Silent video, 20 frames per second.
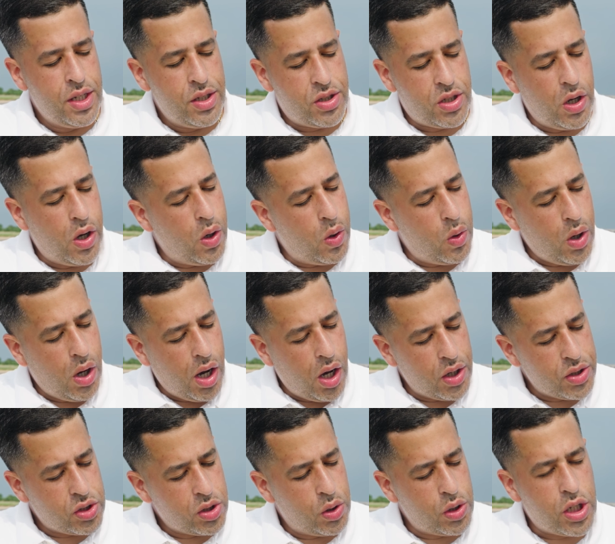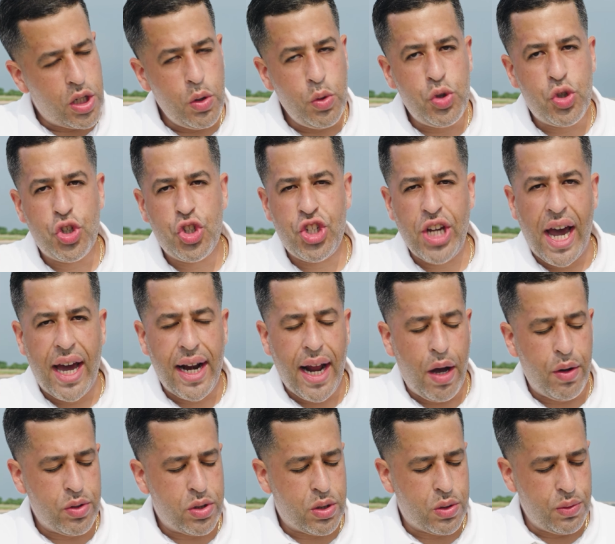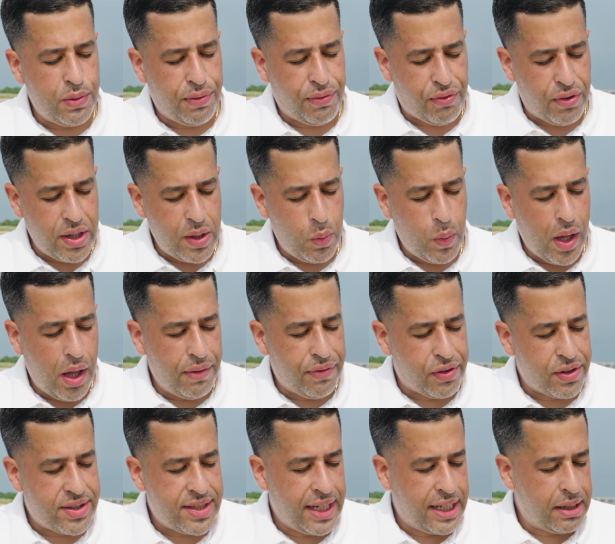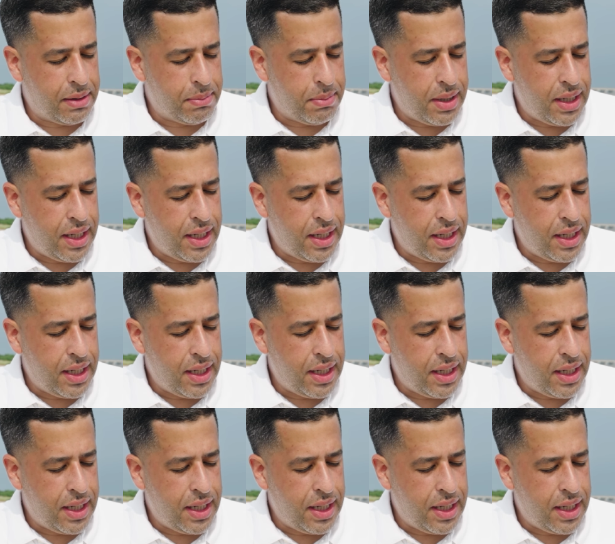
So also huge shout out to Freewell for sending